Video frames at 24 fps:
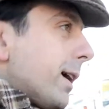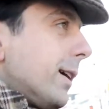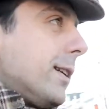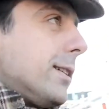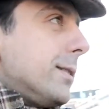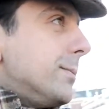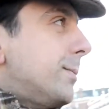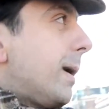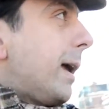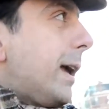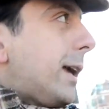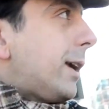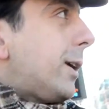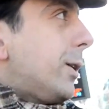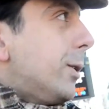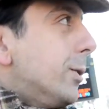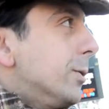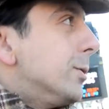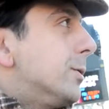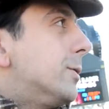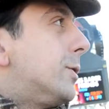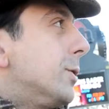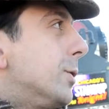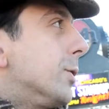not gonna
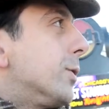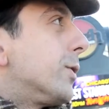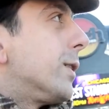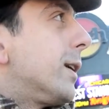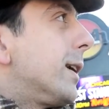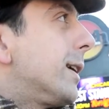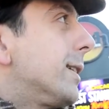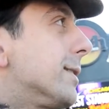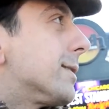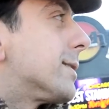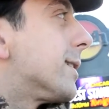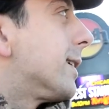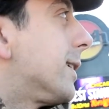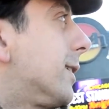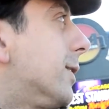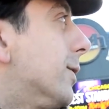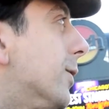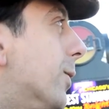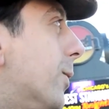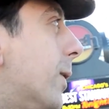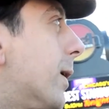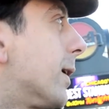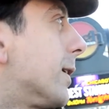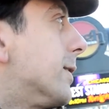make you do things
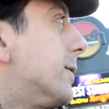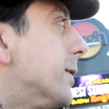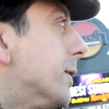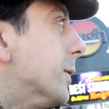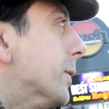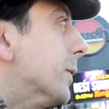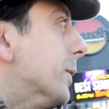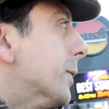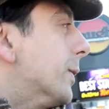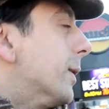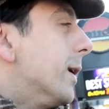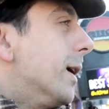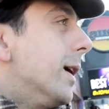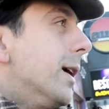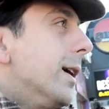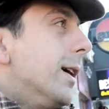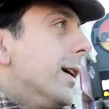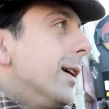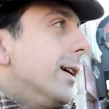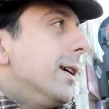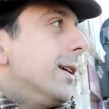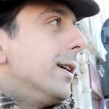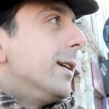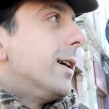that you don't want to do
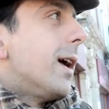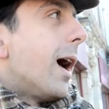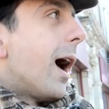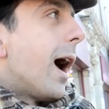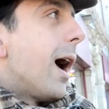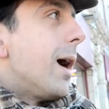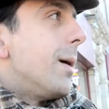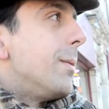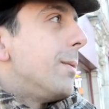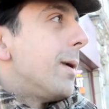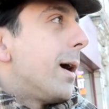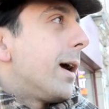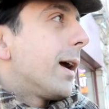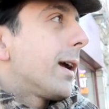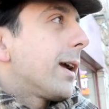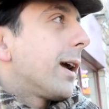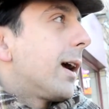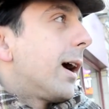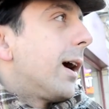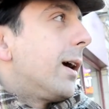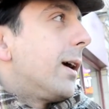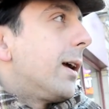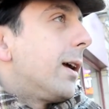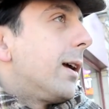I'm
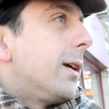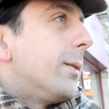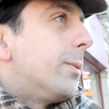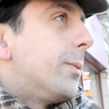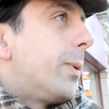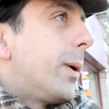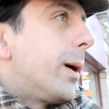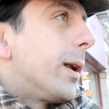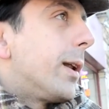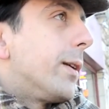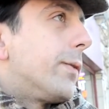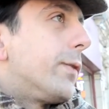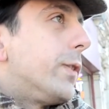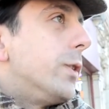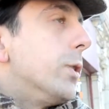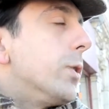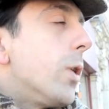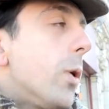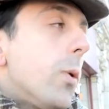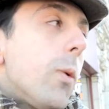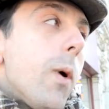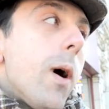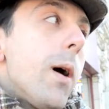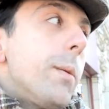not. but if
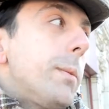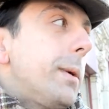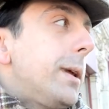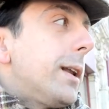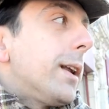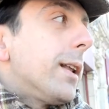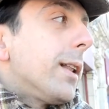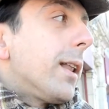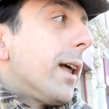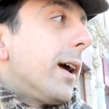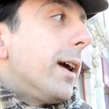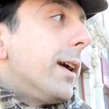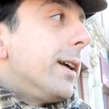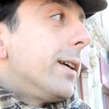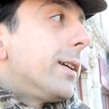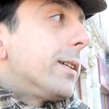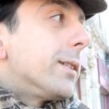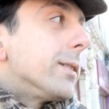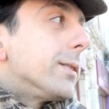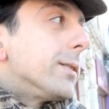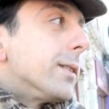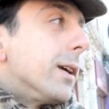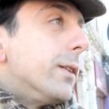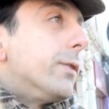you don't want me to
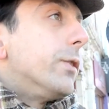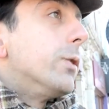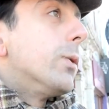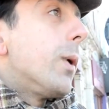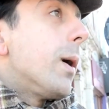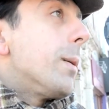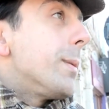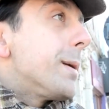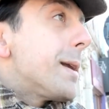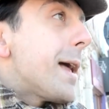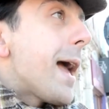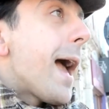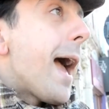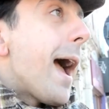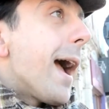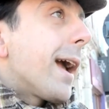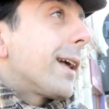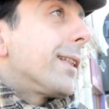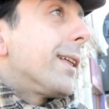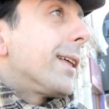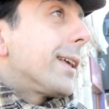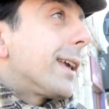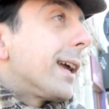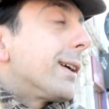like, if you want me to
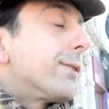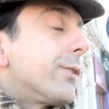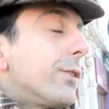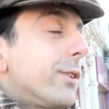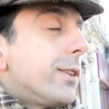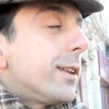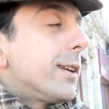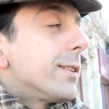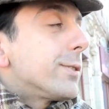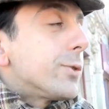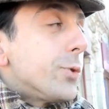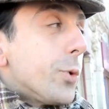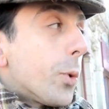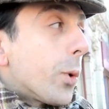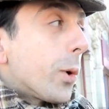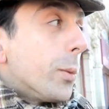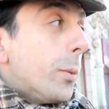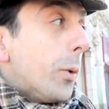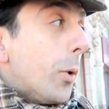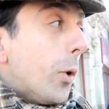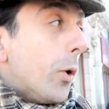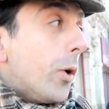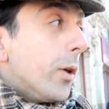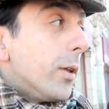act like everything's
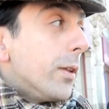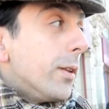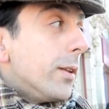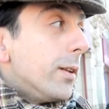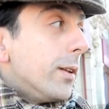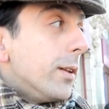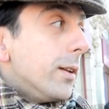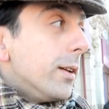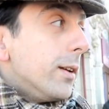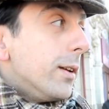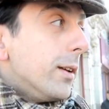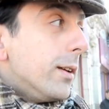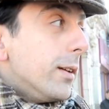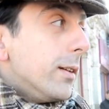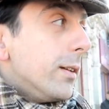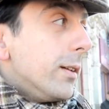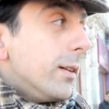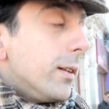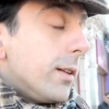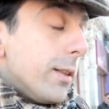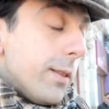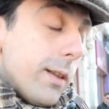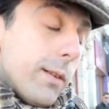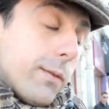normal,
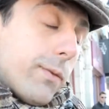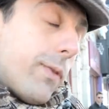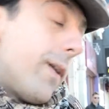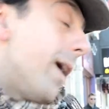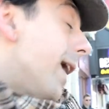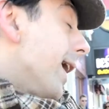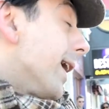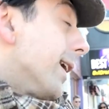then